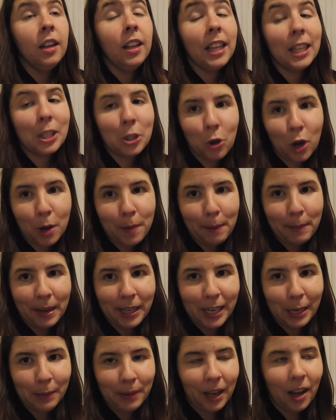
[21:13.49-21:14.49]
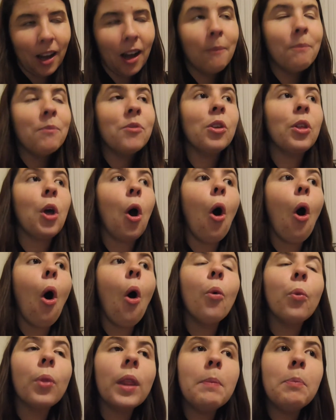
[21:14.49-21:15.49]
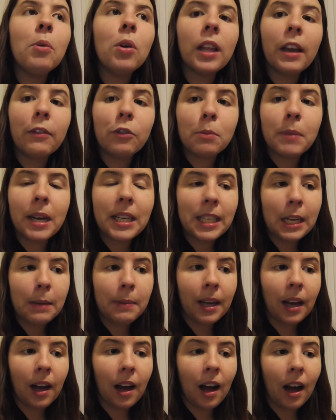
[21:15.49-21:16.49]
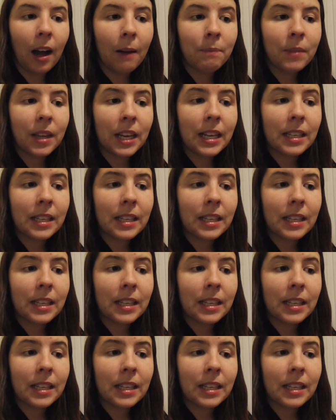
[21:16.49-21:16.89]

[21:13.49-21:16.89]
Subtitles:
let's talk about my TBR. So the only book left on my TBR